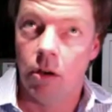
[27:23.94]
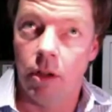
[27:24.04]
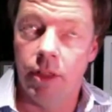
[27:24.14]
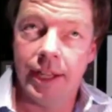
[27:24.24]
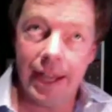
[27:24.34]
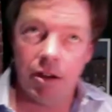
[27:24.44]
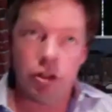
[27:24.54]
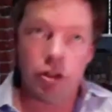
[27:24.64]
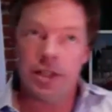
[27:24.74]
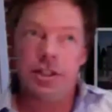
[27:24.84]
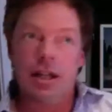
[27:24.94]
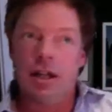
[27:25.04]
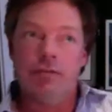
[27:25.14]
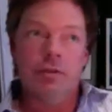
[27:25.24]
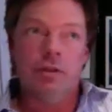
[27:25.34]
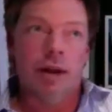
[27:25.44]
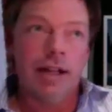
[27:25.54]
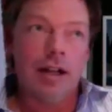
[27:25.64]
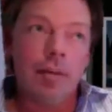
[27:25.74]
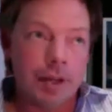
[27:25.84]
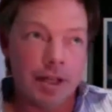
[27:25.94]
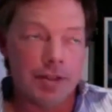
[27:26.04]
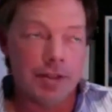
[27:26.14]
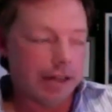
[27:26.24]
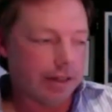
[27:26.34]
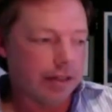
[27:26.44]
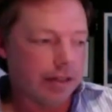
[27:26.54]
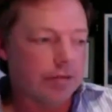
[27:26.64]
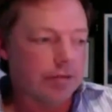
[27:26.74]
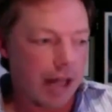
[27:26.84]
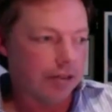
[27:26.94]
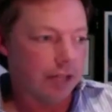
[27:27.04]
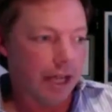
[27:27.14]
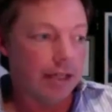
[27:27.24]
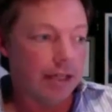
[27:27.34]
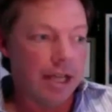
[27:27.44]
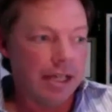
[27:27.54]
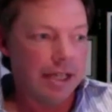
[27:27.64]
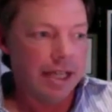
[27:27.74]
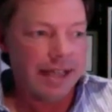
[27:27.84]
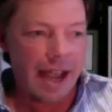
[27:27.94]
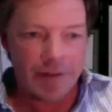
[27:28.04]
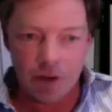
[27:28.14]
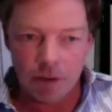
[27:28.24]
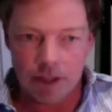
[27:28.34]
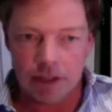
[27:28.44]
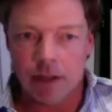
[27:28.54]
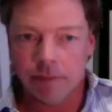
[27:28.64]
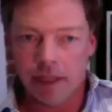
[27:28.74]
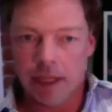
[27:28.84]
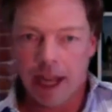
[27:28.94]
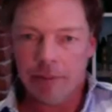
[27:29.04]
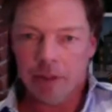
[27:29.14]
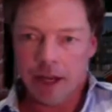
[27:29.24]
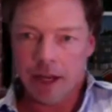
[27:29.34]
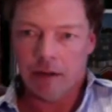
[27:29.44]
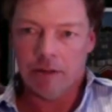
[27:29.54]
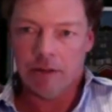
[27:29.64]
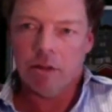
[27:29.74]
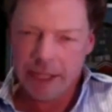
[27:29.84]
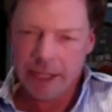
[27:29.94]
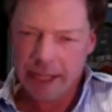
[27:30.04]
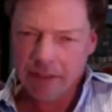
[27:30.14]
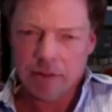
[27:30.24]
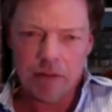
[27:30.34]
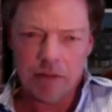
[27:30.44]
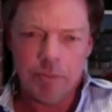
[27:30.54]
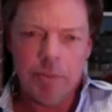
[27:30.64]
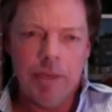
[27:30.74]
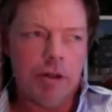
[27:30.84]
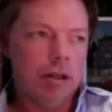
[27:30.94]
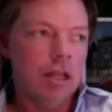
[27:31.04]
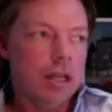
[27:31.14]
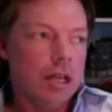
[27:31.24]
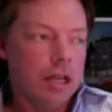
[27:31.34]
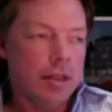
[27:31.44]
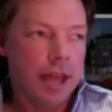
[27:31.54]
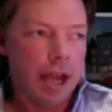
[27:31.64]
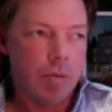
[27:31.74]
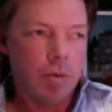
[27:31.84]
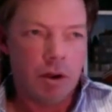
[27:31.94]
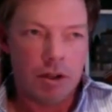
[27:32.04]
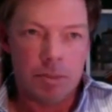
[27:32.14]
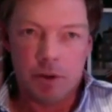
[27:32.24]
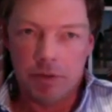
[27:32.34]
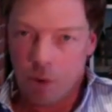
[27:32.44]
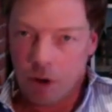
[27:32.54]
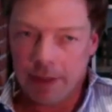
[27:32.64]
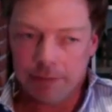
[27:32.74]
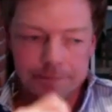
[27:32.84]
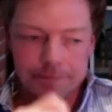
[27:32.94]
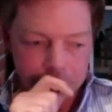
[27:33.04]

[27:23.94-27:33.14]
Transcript: the characteristic of great companies that I didn't follow, like is everyone in the company an A player? Were we getting rid of people that weren't performing,